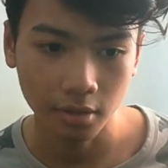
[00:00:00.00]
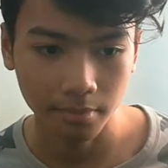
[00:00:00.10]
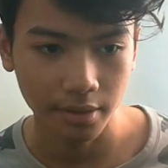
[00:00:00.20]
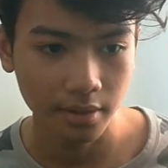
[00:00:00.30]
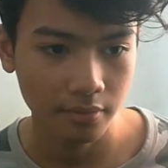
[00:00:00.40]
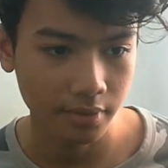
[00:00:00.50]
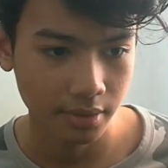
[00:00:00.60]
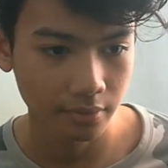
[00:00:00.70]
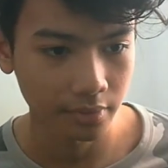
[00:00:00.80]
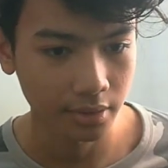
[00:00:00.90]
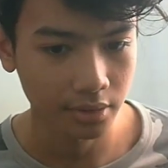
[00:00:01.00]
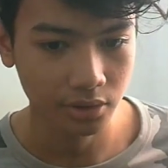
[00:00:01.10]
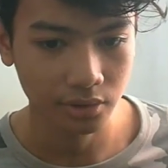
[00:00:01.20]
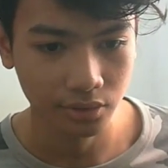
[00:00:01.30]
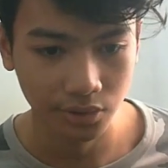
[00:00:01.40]
but now it's only
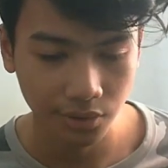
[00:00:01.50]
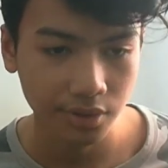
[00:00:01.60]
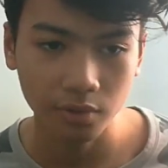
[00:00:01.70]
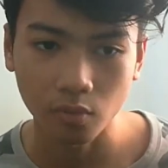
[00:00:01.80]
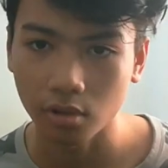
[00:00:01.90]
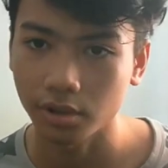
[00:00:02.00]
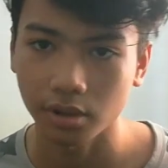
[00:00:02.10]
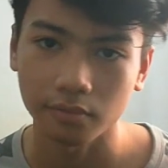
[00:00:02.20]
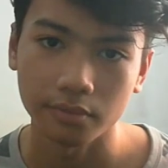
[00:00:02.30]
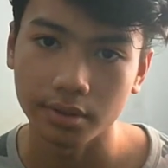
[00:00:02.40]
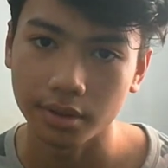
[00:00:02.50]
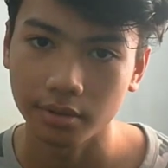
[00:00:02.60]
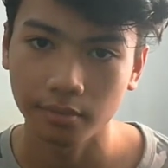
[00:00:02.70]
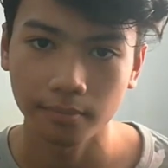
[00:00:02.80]
3 watch hours